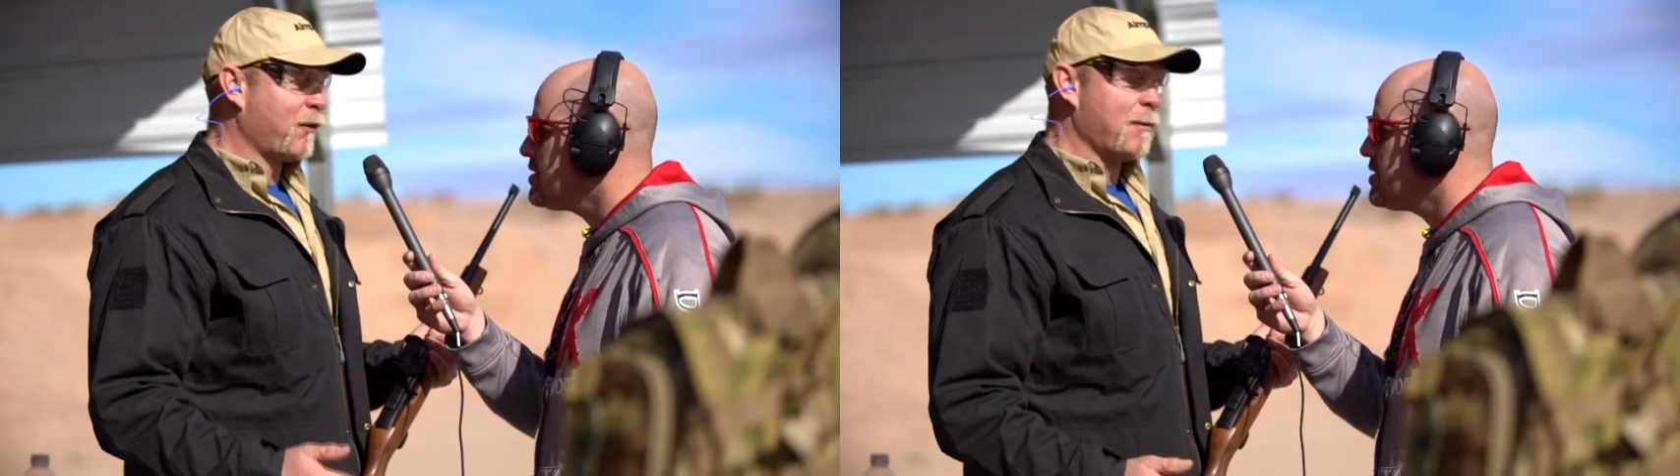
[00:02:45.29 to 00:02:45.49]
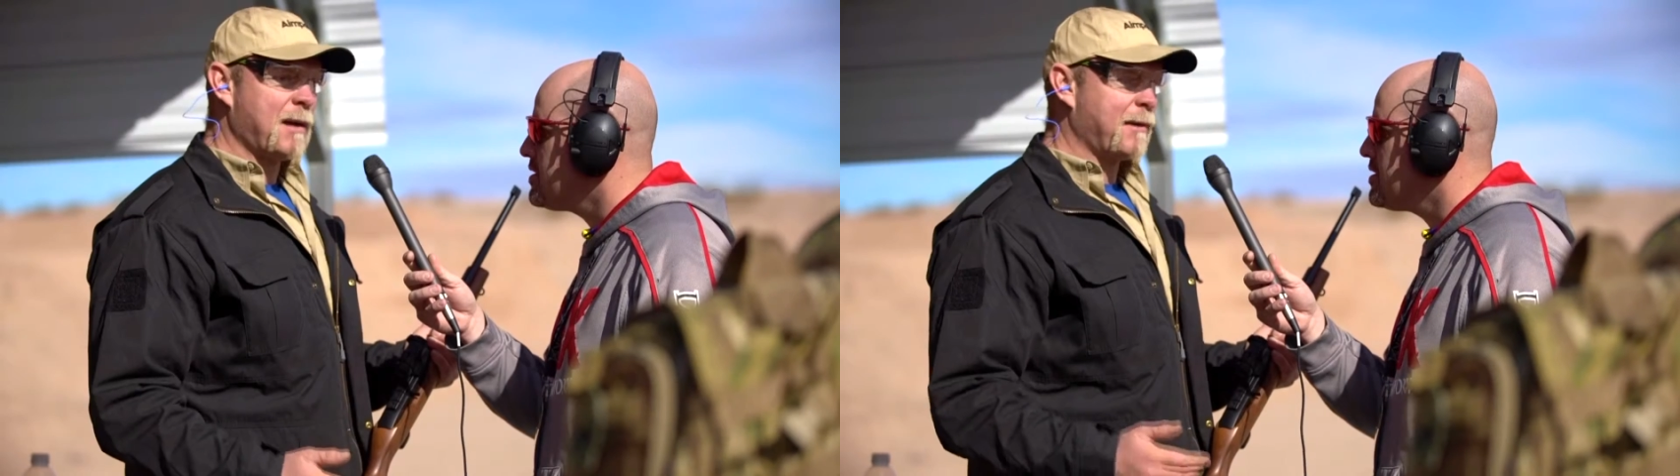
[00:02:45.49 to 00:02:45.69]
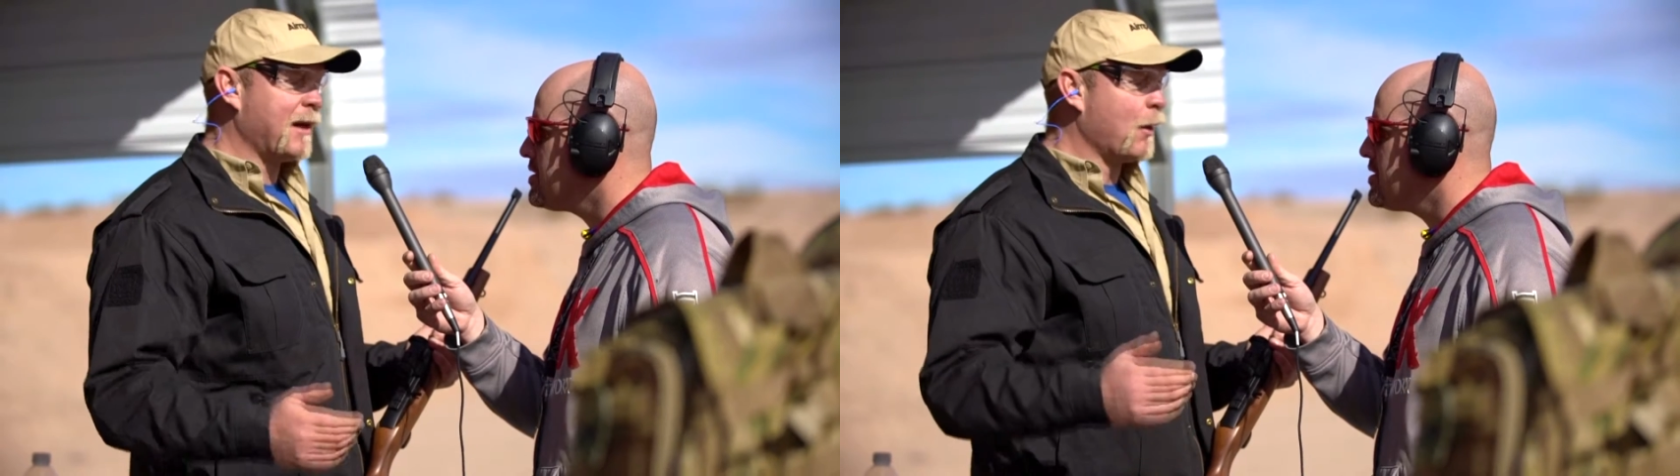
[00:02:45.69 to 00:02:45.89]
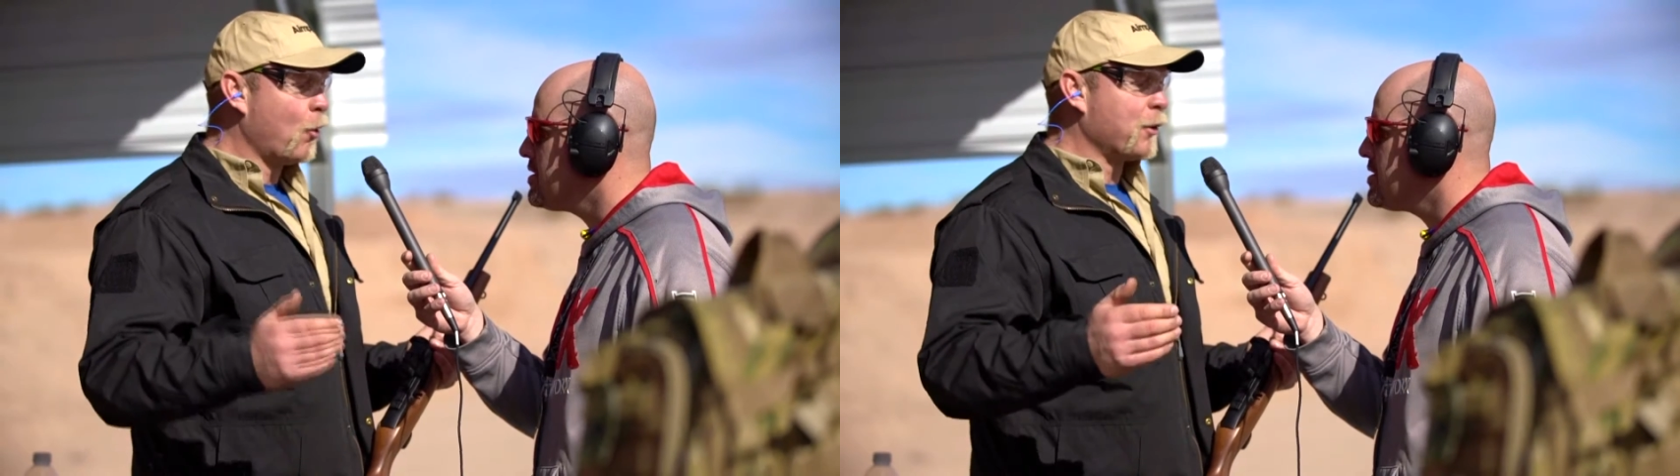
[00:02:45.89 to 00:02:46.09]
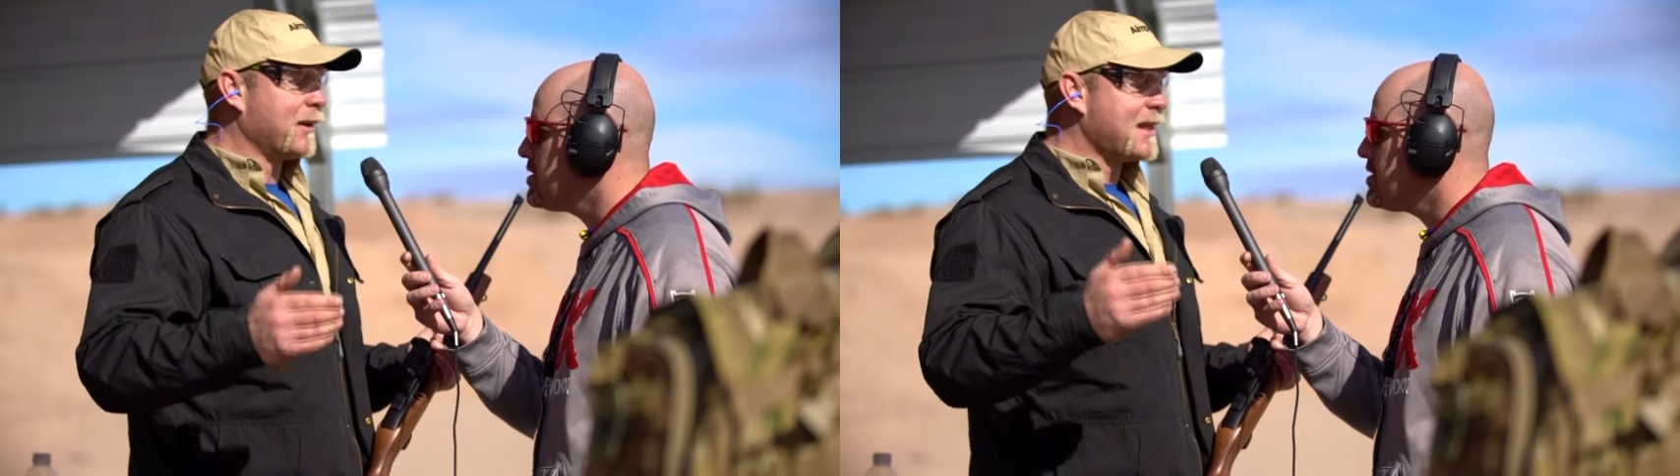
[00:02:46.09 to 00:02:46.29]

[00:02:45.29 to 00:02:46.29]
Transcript: for maybe long